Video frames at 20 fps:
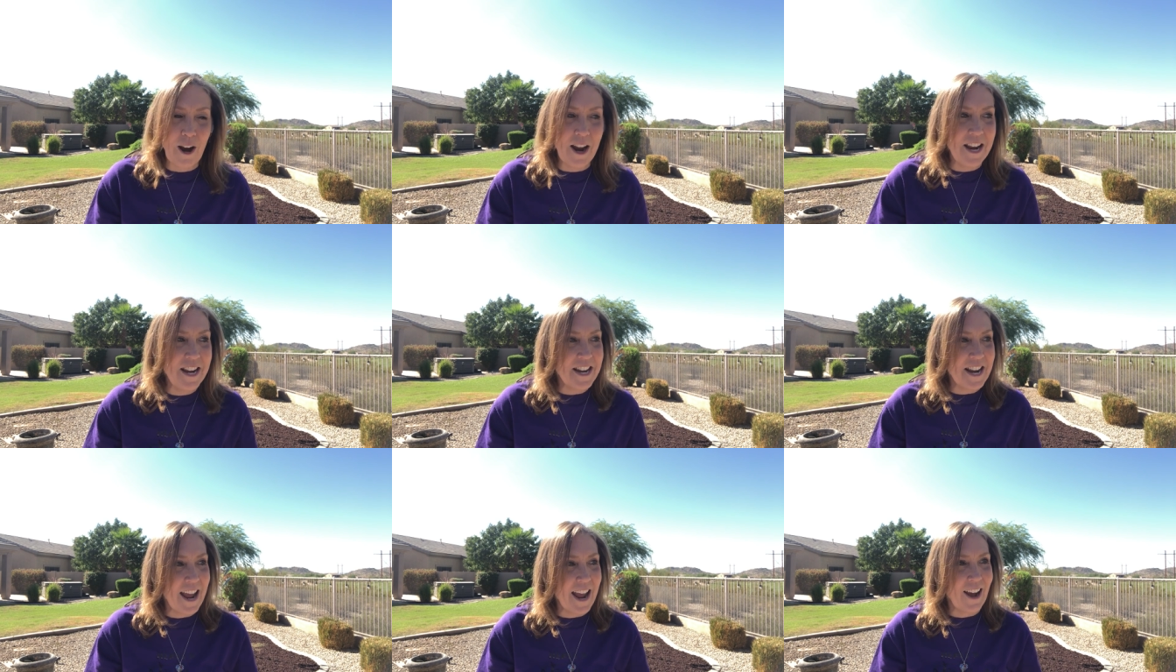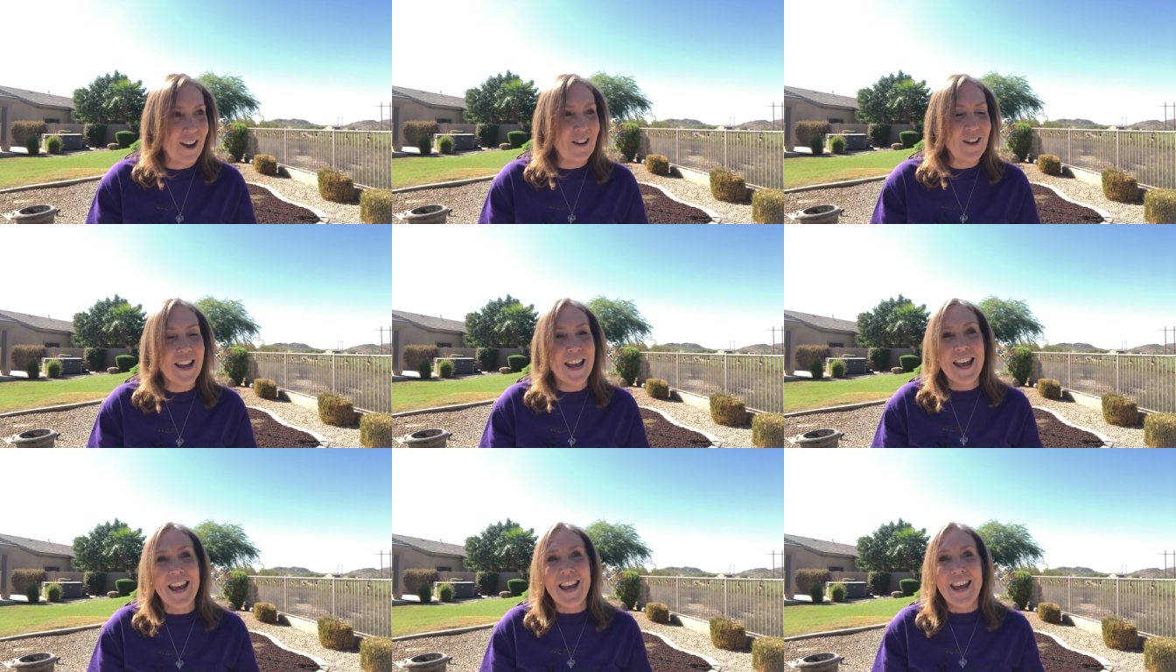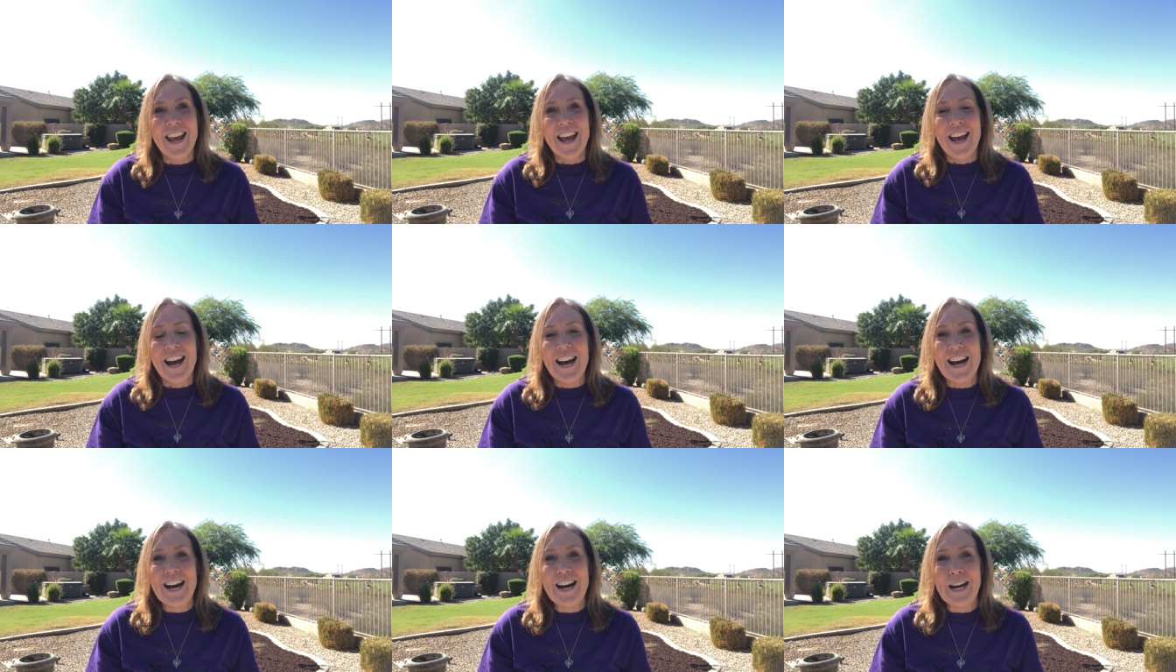right now
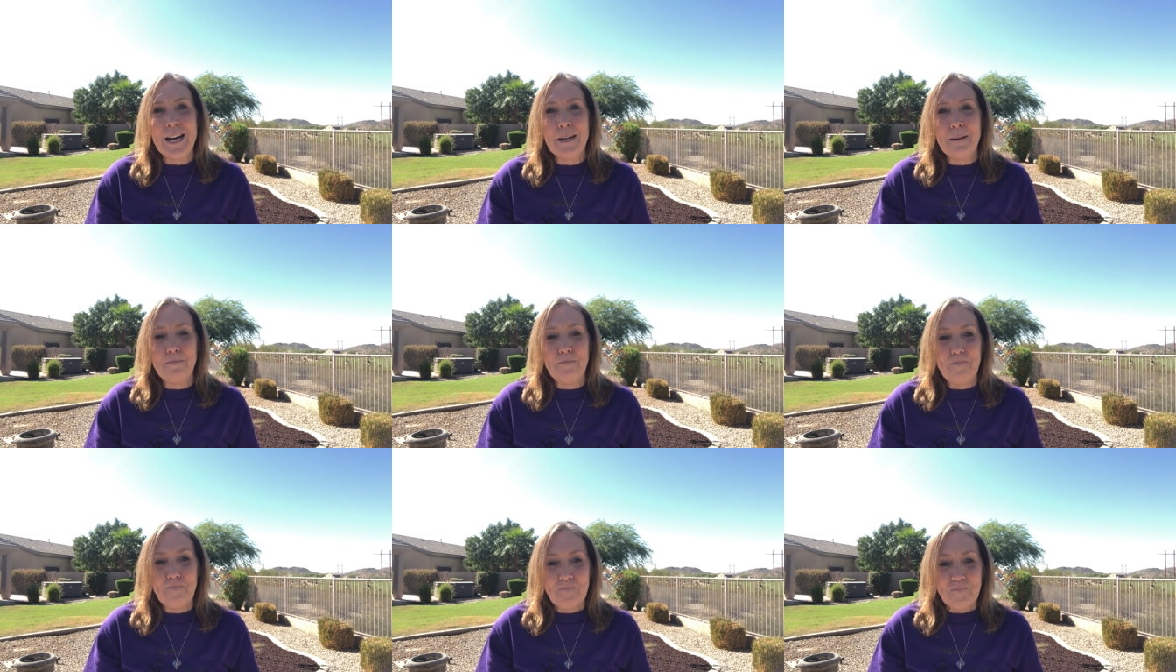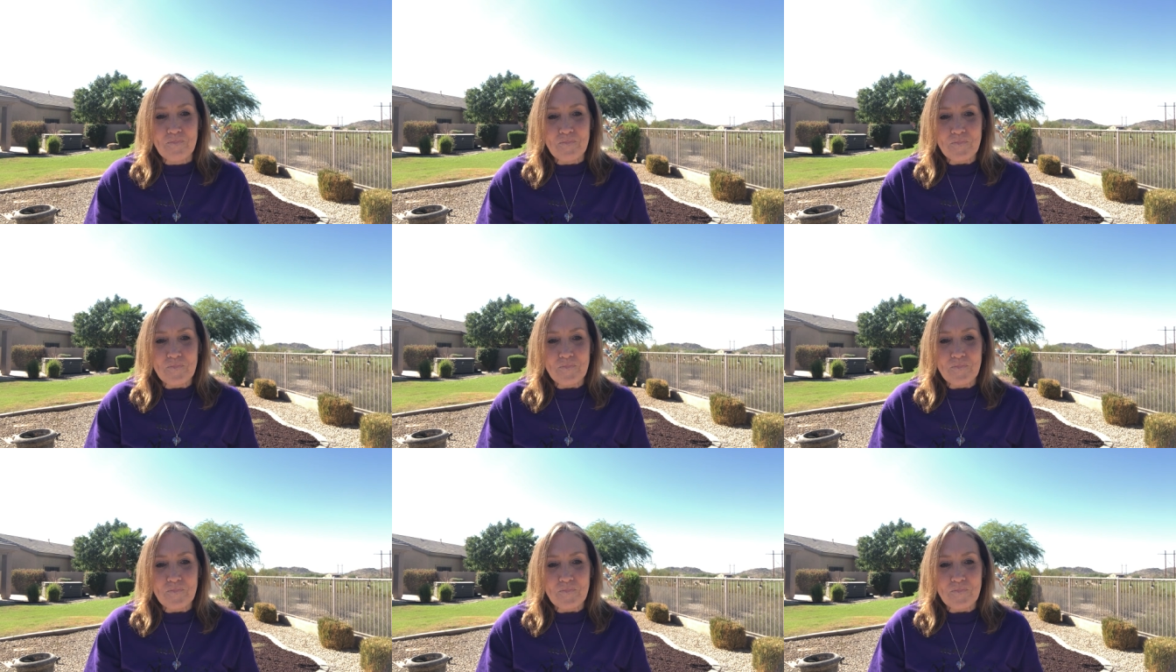um,